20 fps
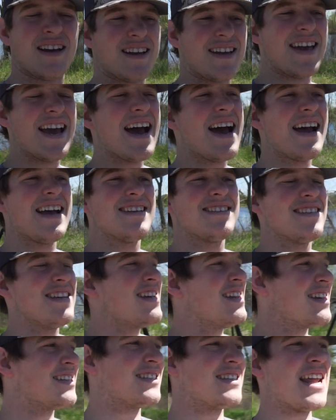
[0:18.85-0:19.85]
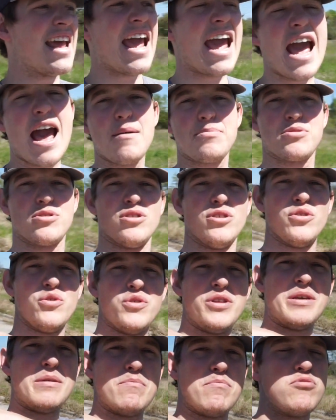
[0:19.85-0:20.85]
Guys, it is an
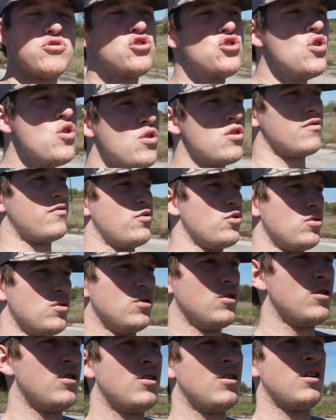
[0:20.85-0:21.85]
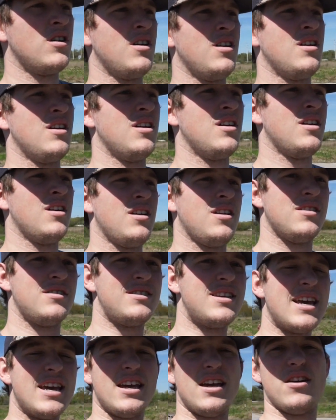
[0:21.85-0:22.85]
absolutely beautiful
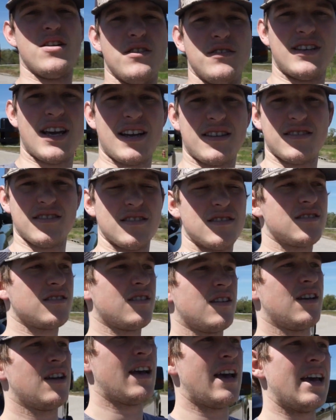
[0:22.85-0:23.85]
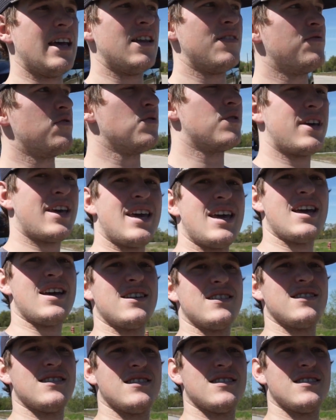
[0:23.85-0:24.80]
day here in Texas. And if you can't,